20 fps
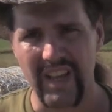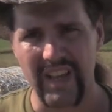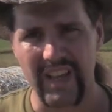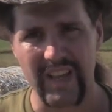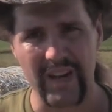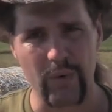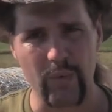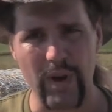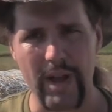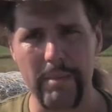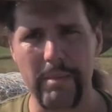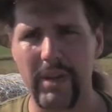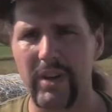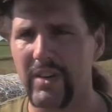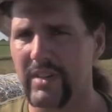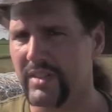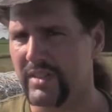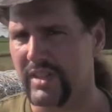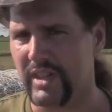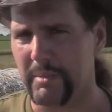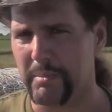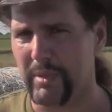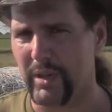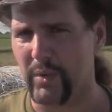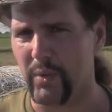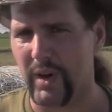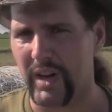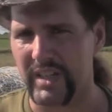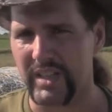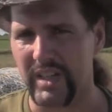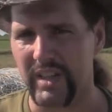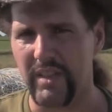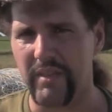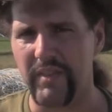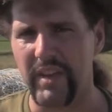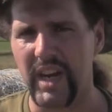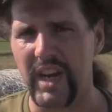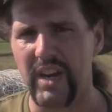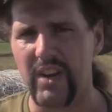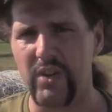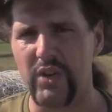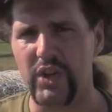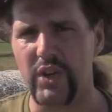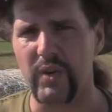in a way beyond simply watching the videos,